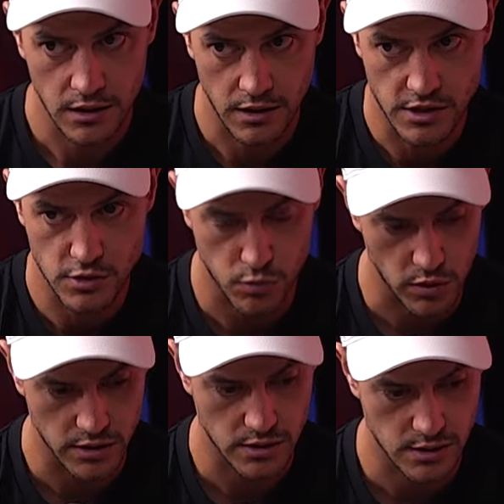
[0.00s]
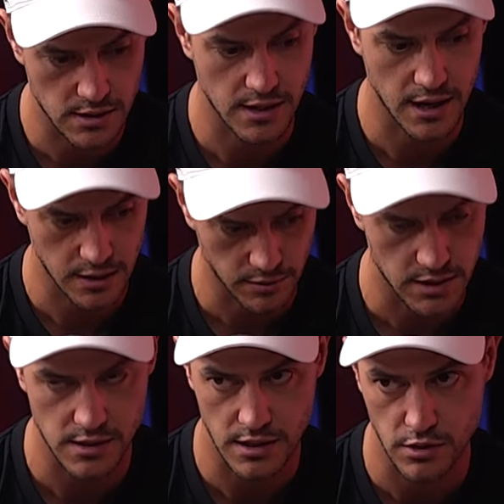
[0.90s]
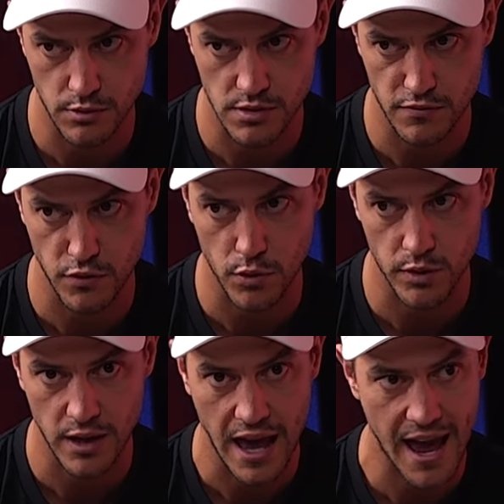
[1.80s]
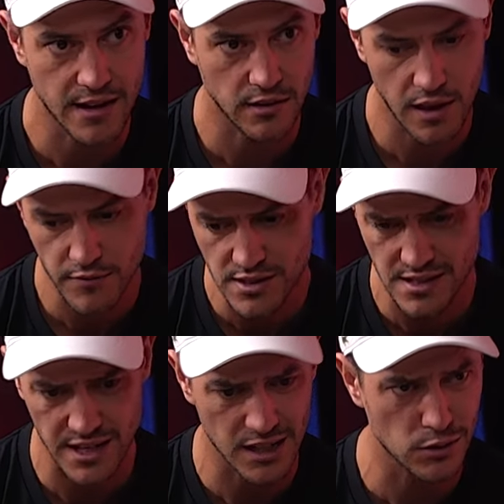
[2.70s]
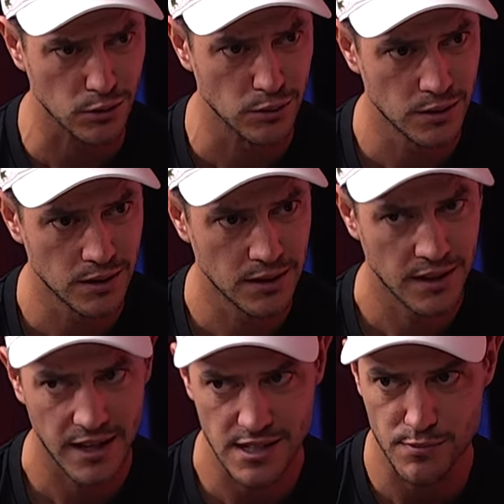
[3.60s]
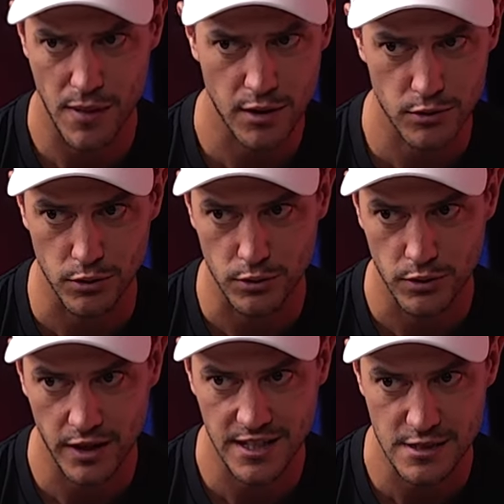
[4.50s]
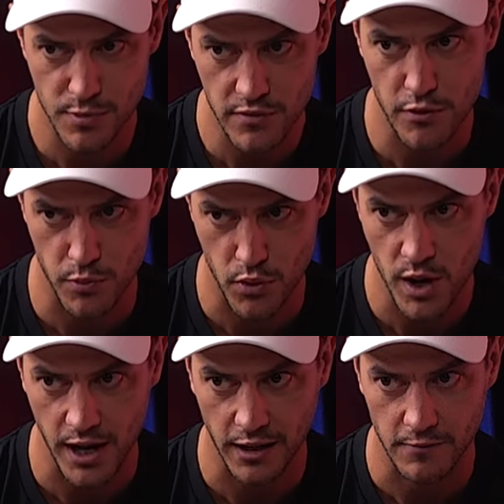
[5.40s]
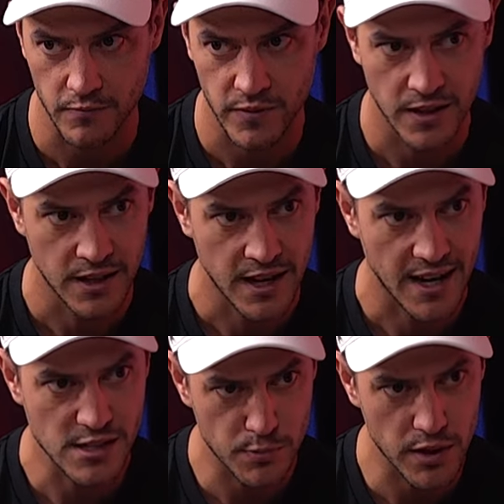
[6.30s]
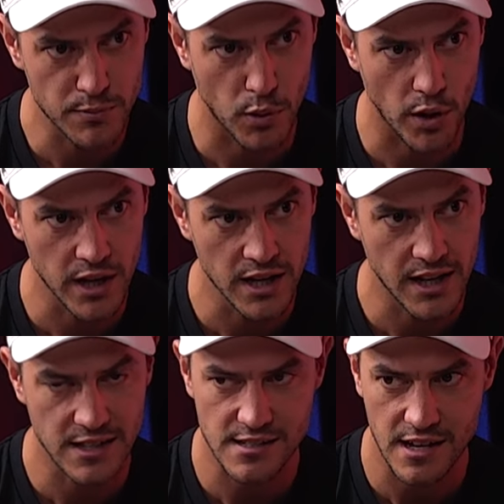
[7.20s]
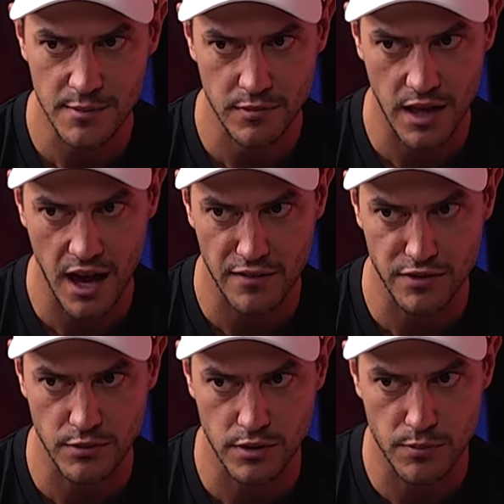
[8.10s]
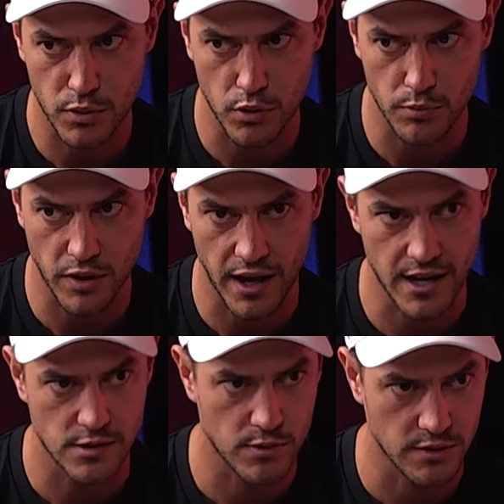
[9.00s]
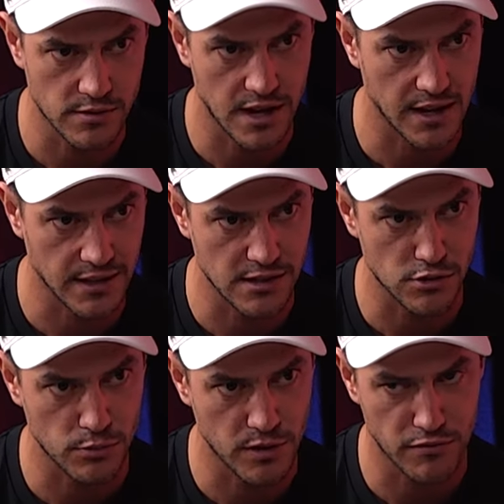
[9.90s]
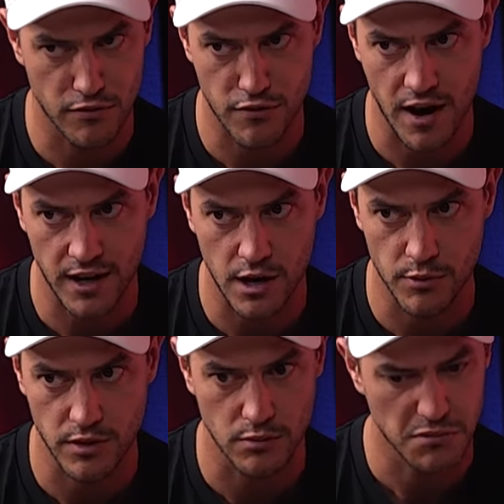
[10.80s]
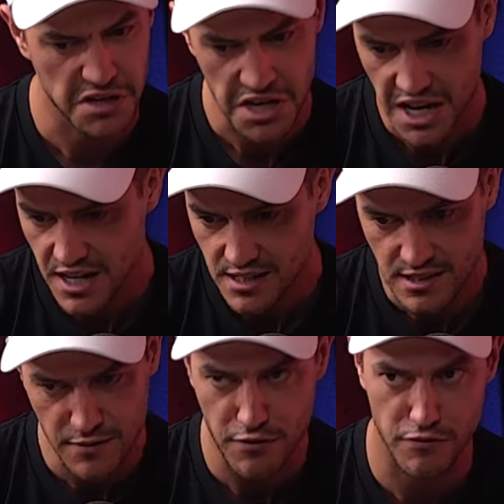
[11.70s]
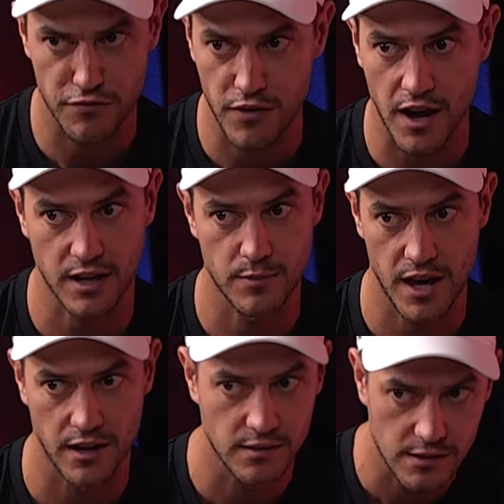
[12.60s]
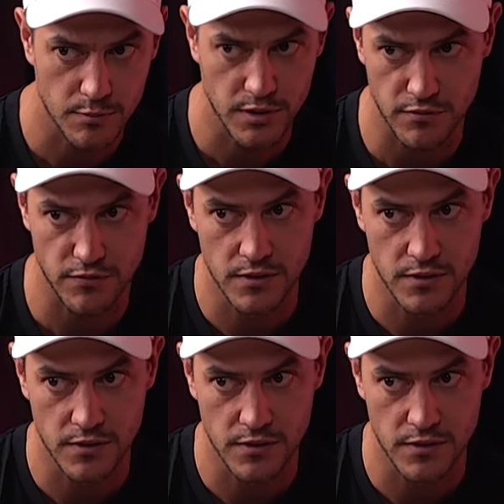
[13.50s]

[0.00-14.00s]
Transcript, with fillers: I just want to see him continue as a forward. And I love his niggle and he's mongrel. Like mm. he's a mm. bit of a prick. Yeah. And he's a big boy, and you see him laughing with the port players when he was getting into a bit of a fracas with them. He doesn't give a fuck about a bit of